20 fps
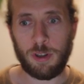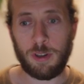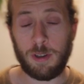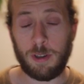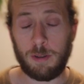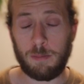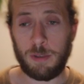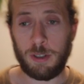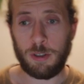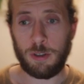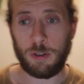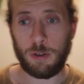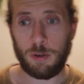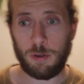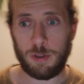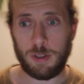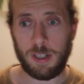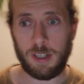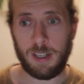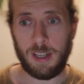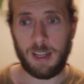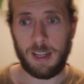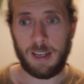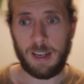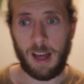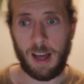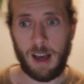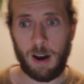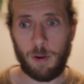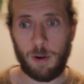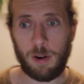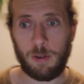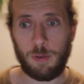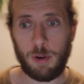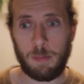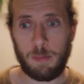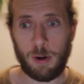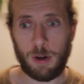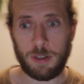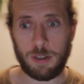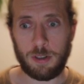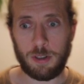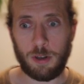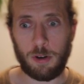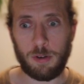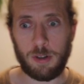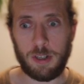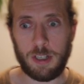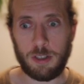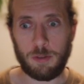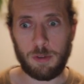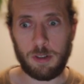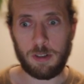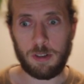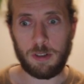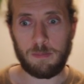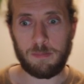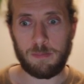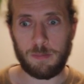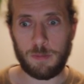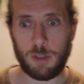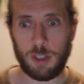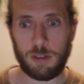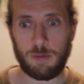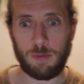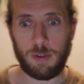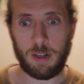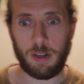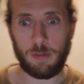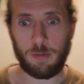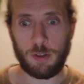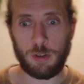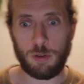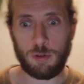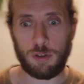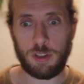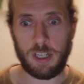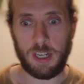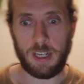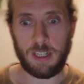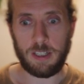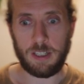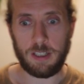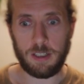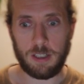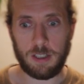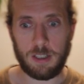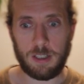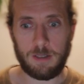be using in our repository as well, just with a few changes.